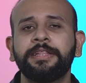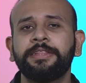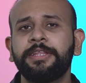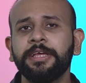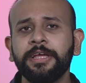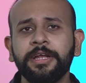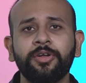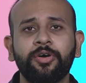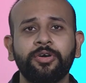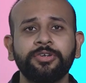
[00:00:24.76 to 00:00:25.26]

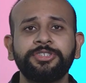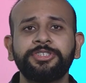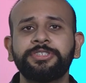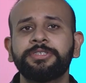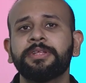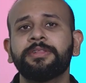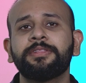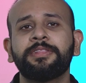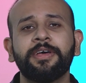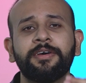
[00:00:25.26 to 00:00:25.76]
they
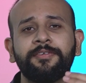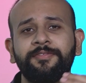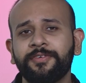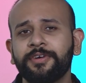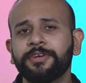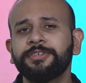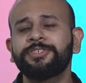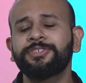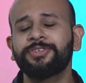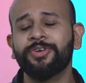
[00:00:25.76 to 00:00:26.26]
launched their
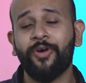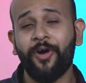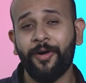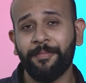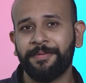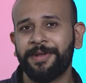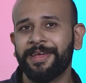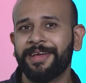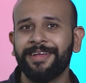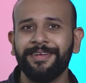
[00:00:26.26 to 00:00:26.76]
first
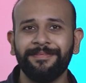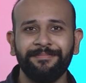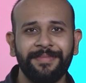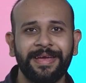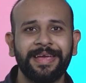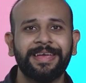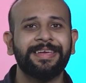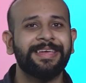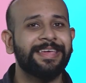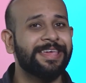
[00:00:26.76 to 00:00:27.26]
optical
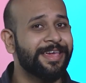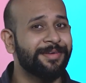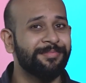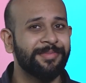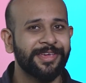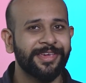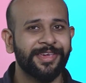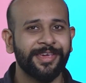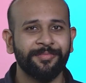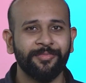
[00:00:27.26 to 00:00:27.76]
mech
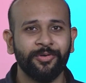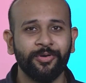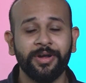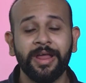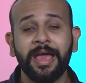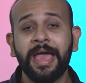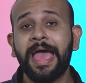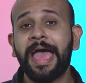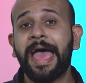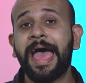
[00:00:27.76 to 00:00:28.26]
gaming keyboard
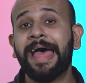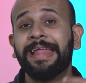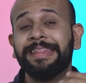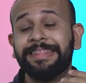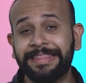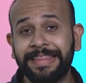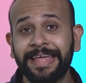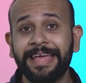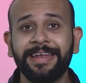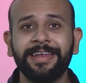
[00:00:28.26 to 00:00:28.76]

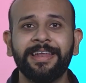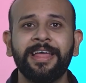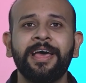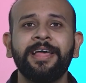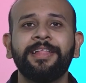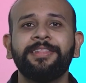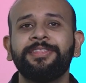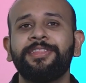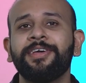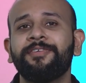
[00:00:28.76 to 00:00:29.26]
and then
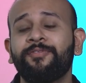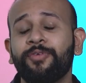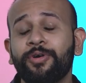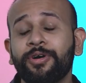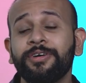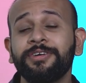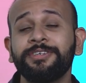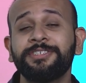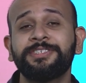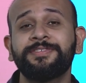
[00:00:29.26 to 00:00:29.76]
the
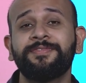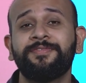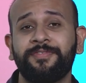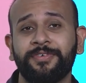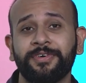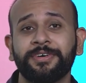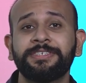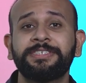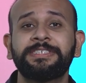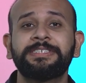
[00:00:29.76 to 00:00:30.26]
world's
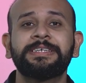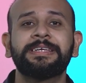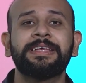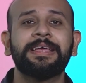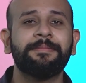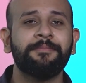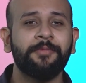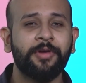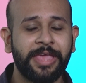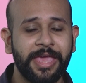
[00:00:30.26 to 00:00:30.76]
first
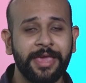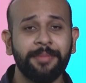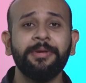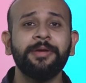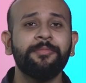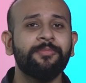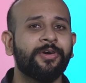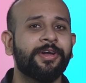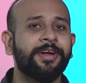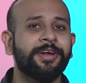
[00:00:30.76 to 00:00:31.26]

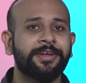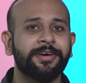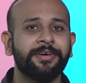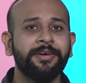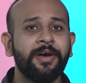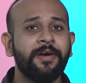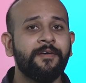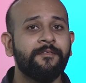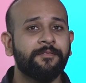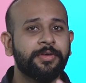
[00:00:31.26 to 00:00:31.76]
gaming monitor
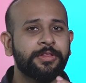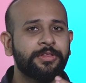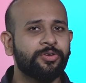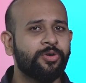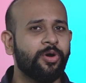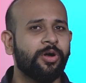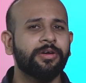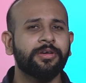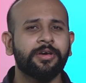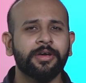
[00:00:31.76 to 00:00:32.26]
with
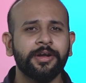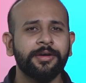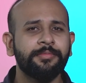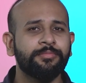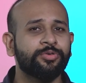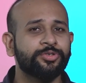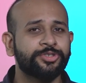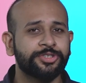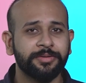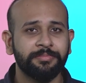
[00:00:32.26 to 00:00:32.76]

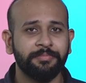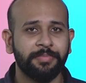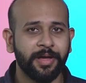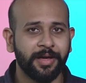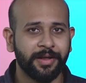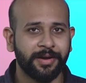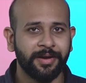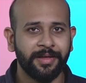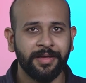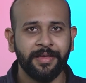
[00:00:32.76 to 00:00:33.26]
concurrent motion blur.